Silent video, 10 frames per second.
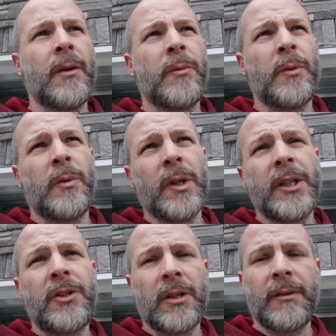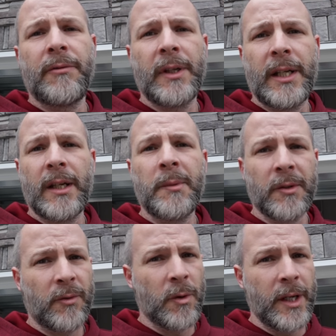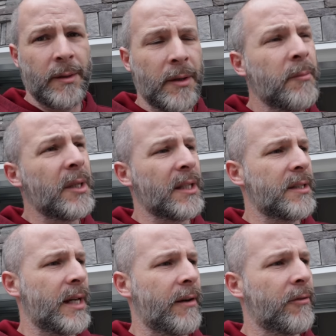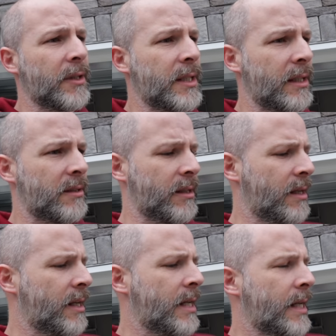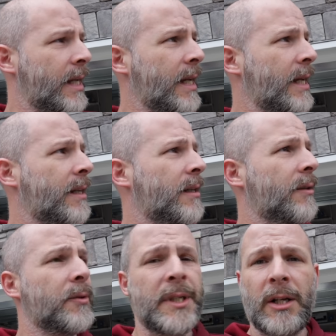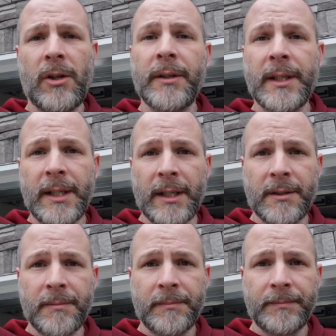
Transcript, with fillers: we really should inflate it up to 40 PSI for a Tesla, and uh, we'll see how long that takes.